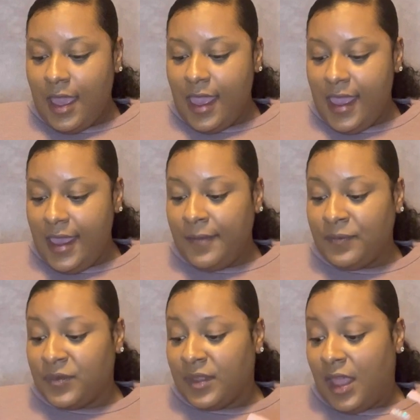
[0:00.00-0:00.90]
And
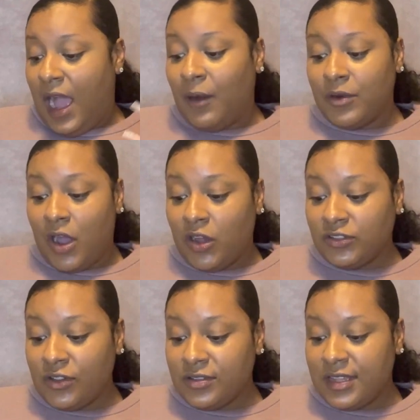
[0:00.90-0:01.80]
I would
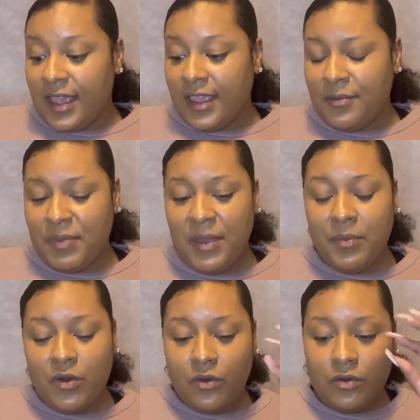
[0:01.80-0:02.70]
also say,
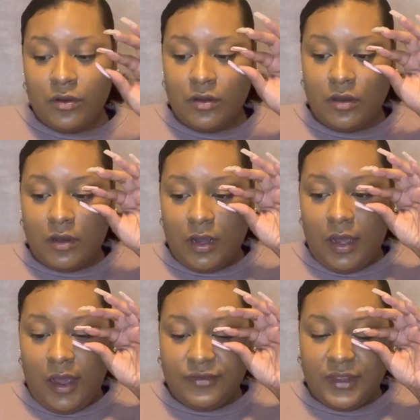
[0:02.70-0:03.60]
people
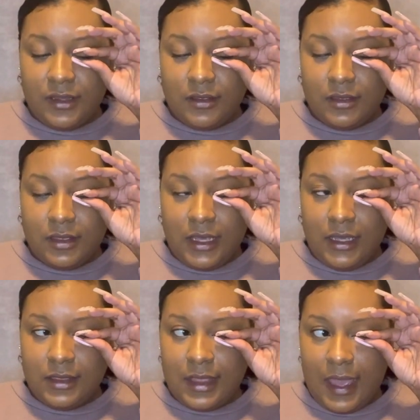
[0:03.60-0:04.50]
often
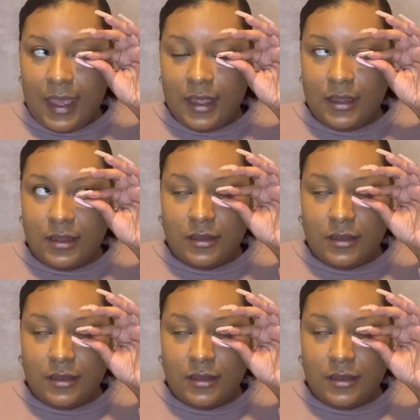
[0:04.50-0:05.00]
think that,